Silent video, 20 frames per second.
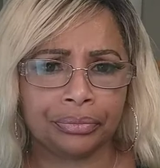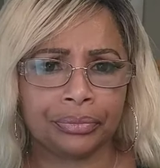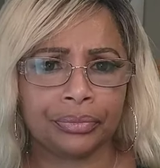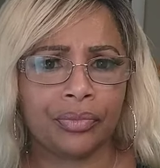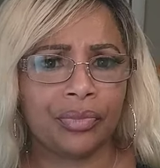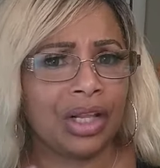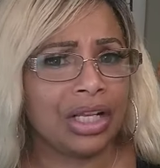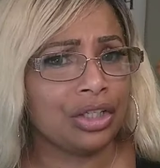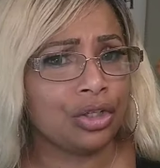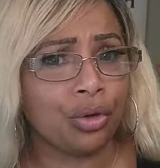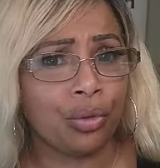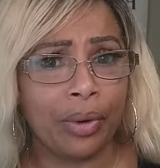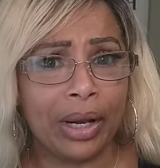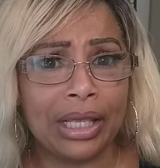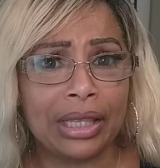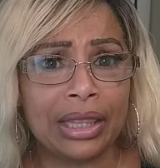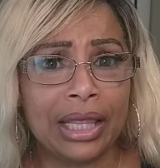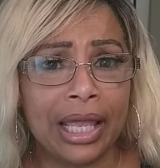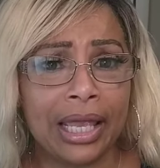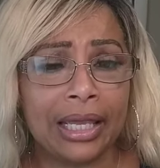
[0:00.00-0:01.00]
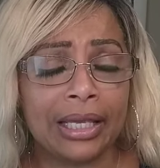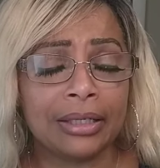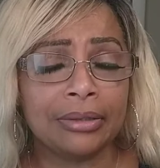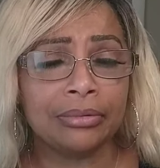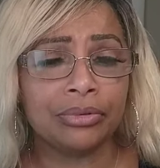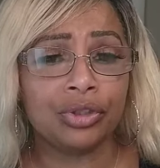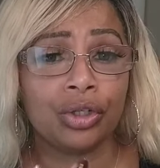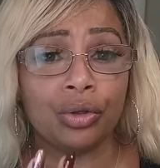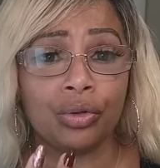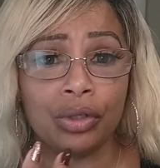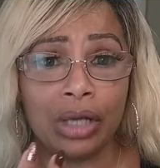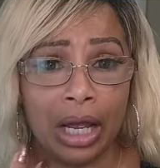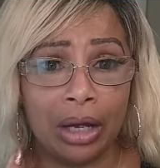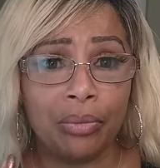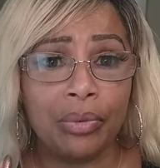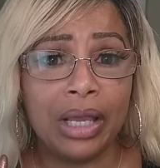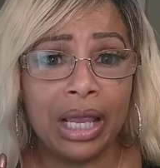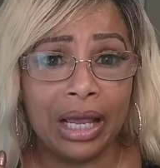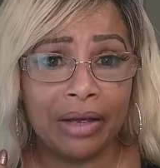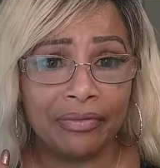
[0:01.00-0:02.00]
that's a great thing so now
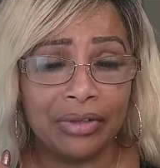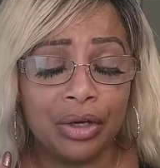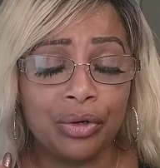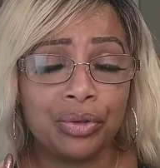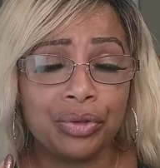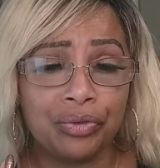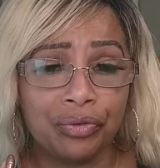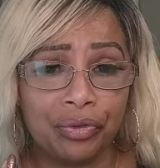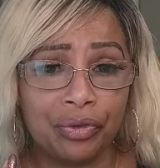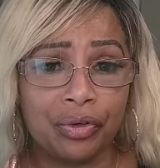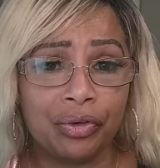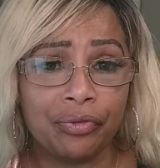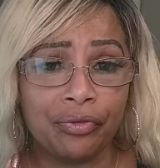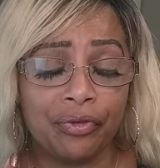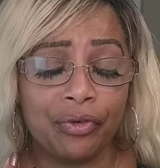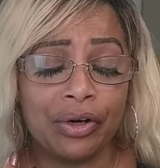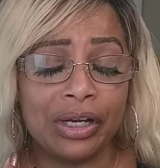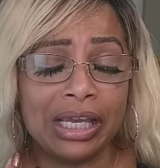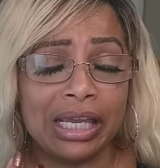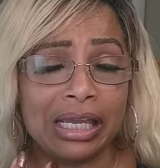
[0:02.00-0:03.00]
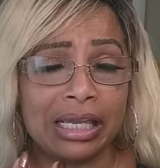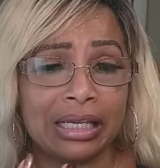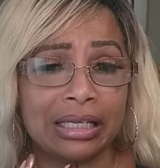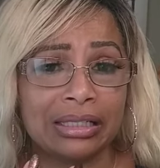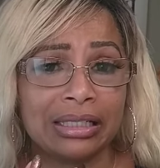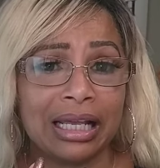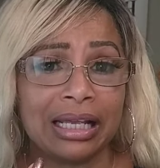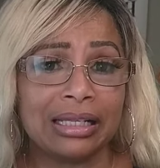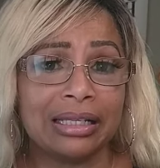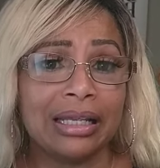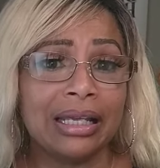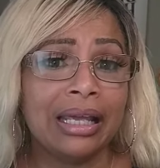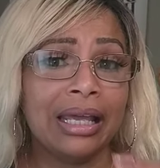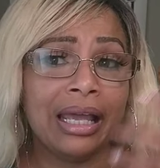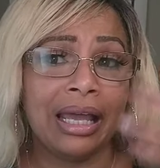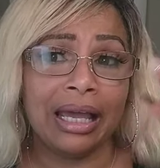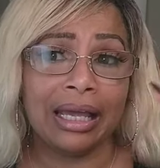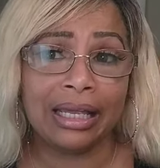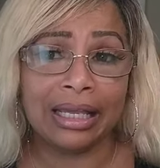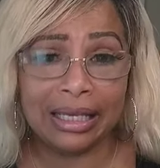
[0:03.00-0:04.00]
we have those for for kids i
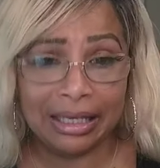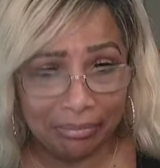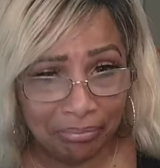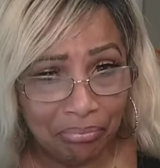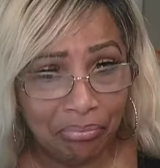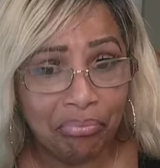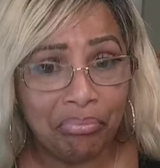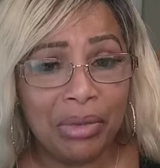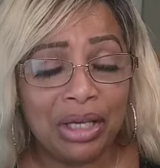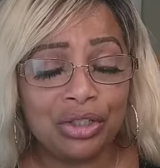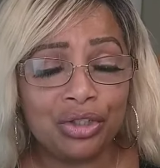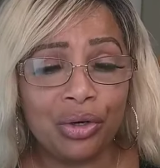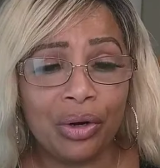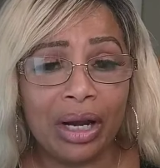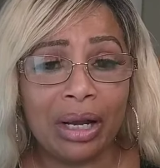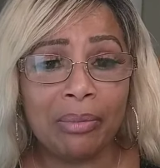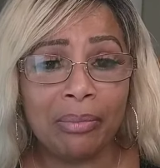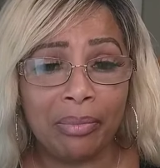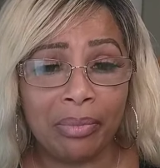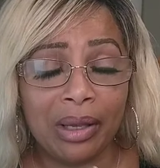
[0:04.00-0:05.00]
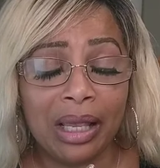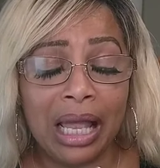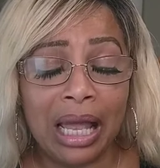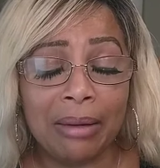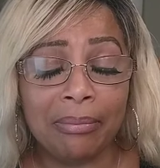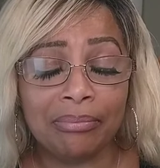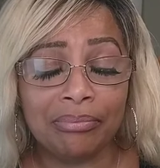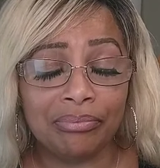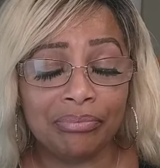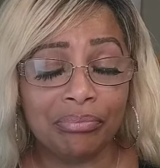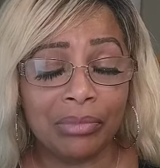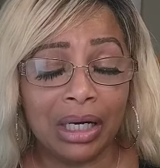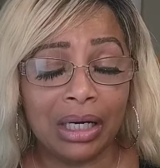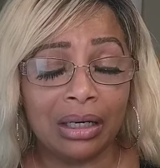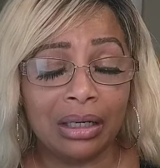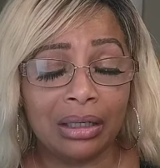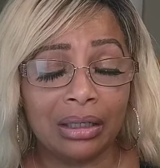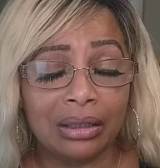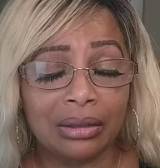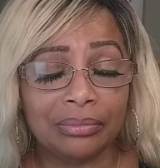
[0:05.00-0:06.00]
made sure i got
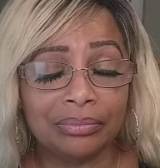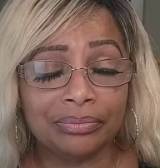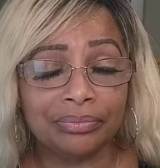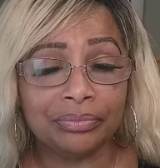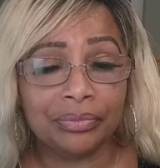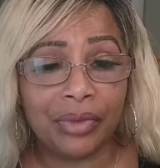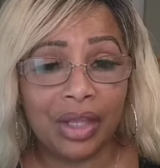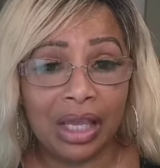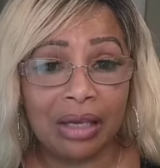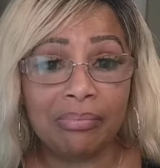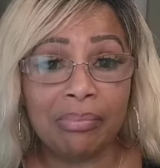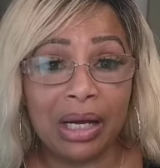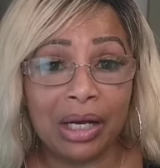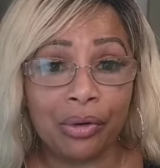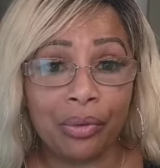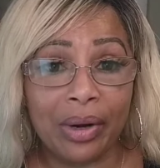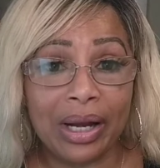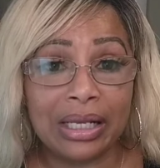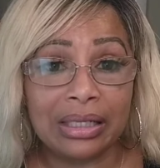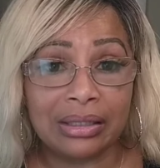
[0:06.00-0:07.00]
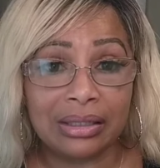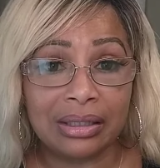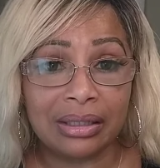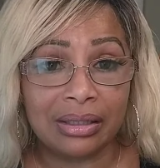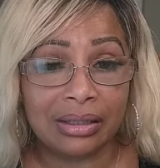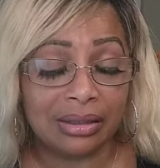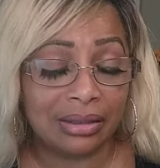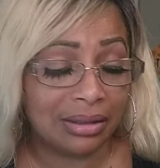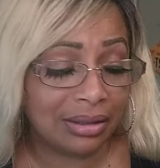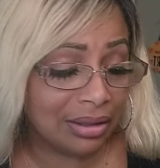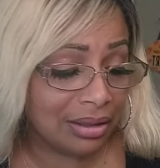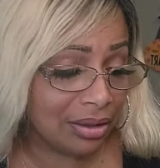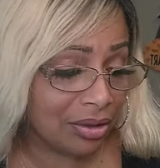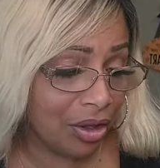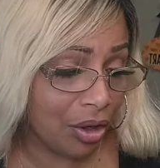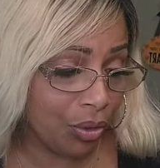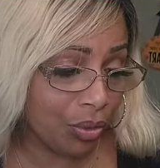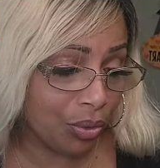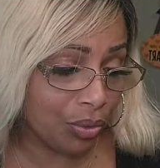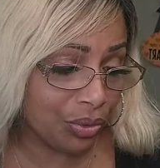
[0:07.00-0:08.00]
mom um, gave my grandsons
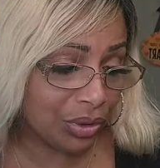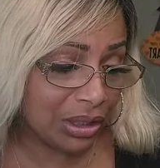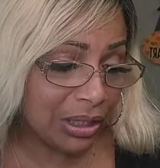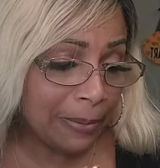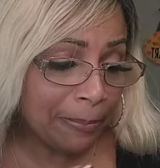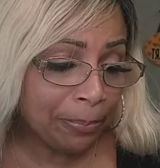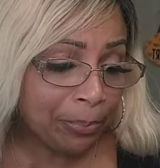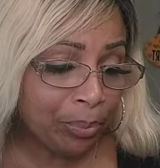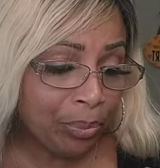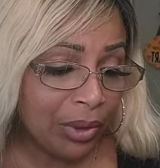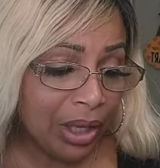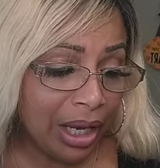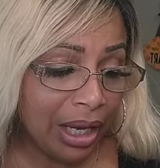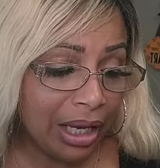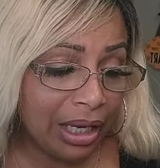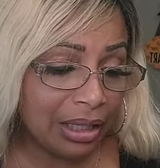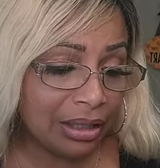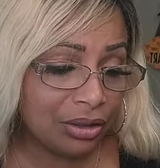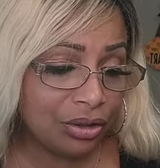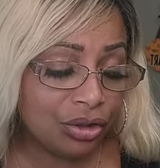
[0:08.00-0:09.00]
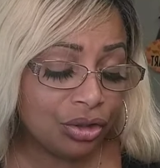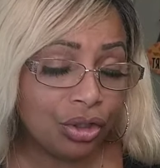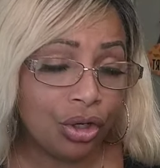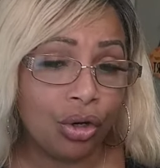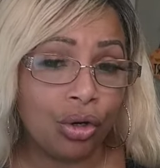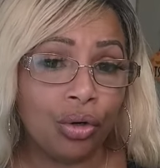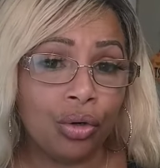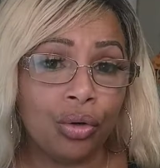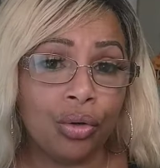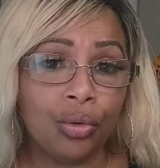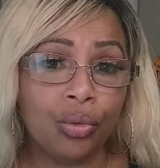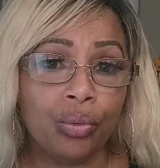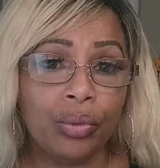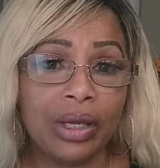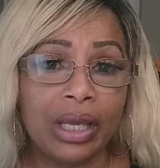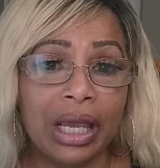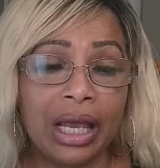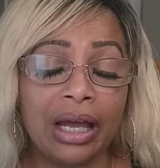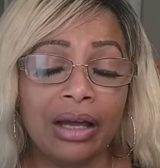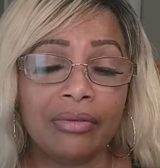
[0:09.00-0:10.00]
those and so we
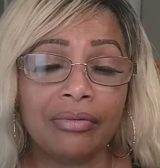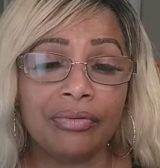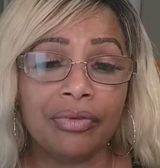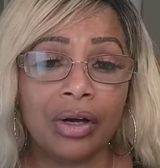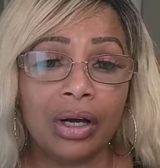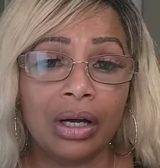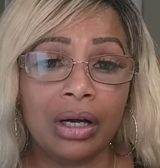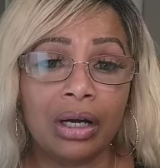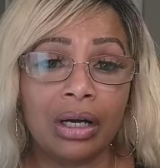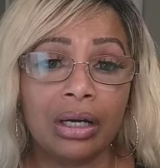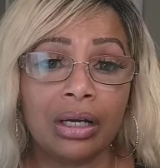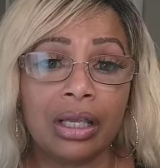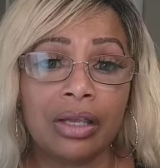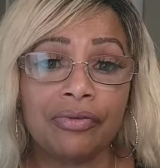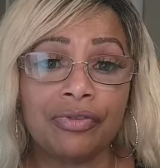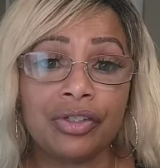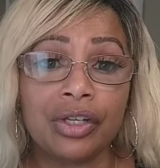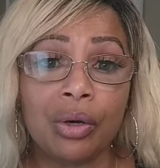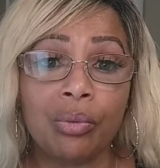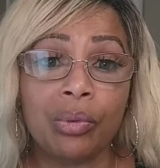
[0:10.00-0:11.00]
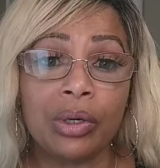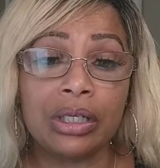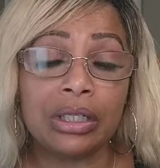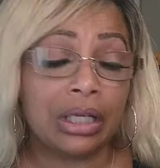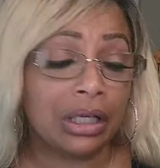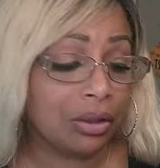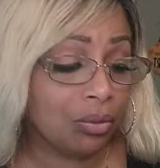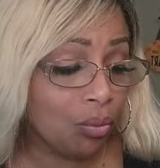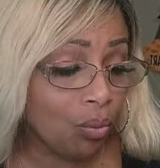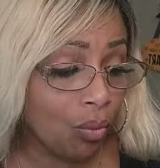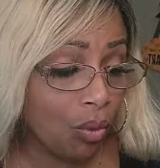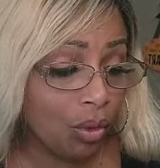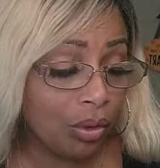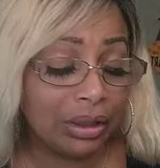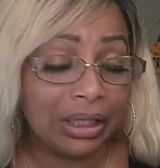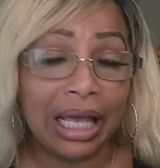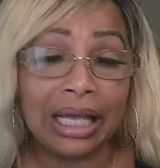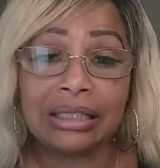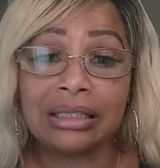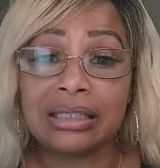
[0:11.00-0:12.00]
have uh if someone doesn't want,
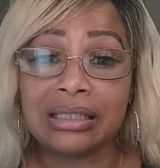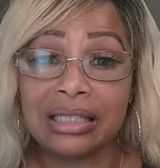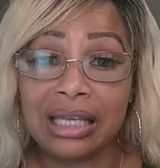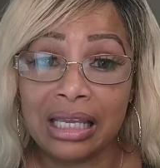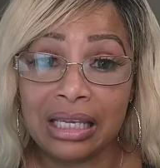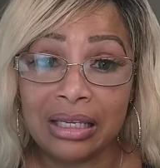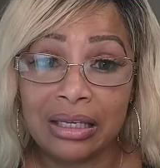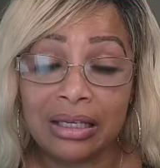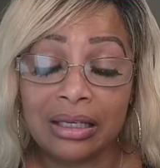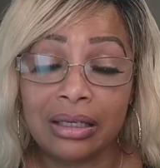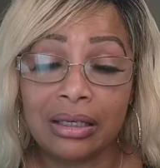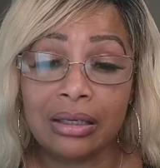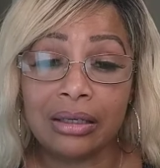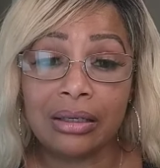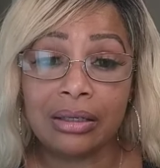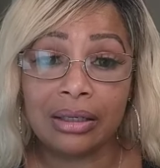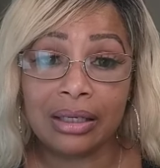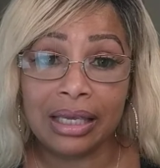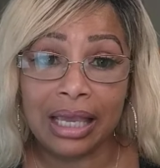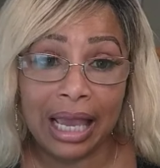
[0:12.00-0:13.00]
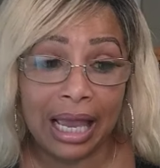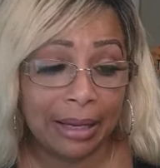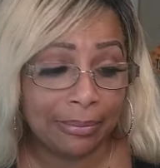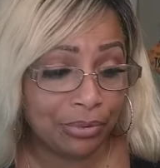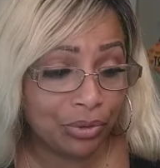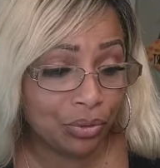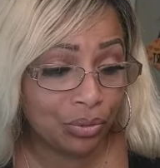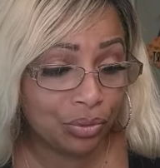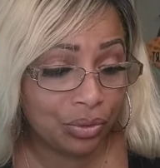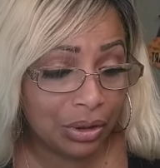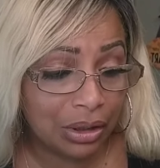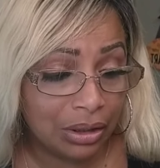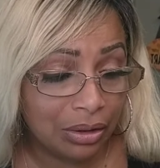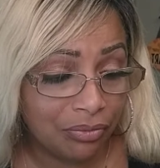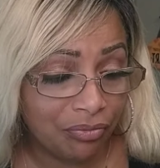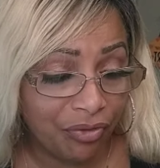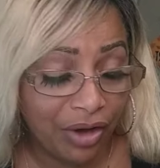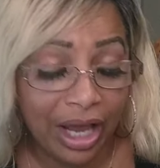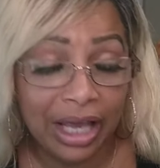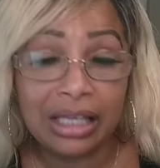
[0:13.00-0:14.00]
like to take capsules
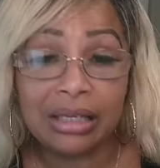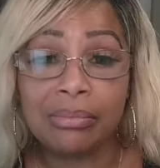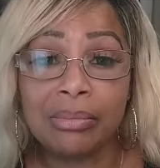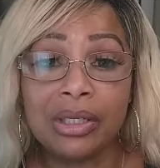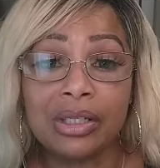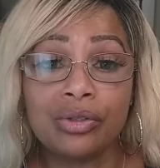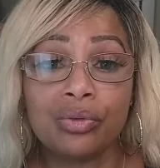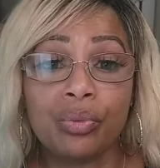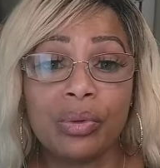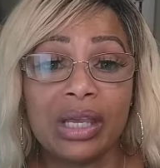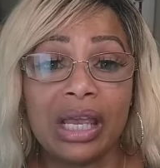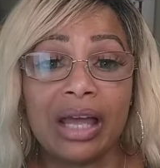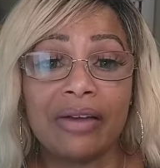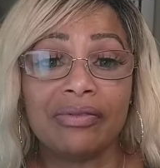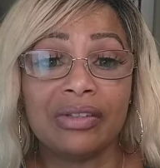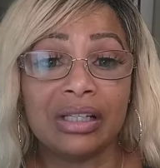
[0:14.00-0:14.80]
and vitamins we have the